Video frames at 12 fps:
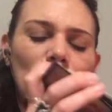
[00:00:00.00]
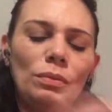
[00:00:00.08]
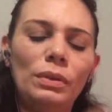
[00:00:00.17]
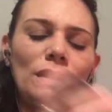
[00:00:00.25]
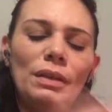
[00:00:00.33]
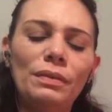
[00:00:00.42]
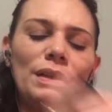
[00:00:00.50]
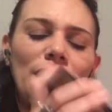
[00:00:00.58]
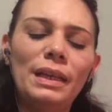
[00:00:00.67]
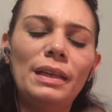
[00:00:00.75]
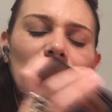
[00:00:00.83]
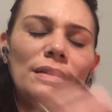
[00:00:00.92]
For your love and
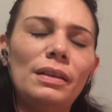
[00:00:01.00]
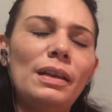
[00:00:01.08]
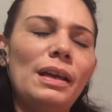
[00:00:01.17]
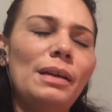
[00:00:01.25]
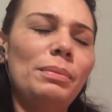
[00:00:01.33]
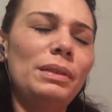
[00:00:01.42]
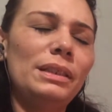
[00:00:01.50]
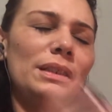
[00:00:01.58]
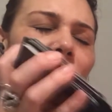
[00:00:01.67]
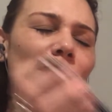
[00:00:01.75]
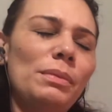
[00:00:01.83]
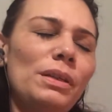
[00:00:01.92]
light, God,
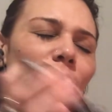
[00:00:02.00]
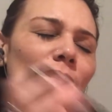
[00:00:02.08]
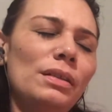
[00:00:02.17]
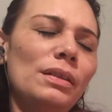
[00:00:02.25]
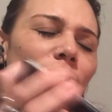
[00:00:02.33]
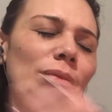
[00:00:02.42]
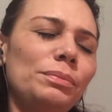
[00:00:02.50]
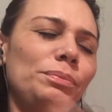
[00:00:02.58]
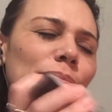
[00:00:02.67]
please give me a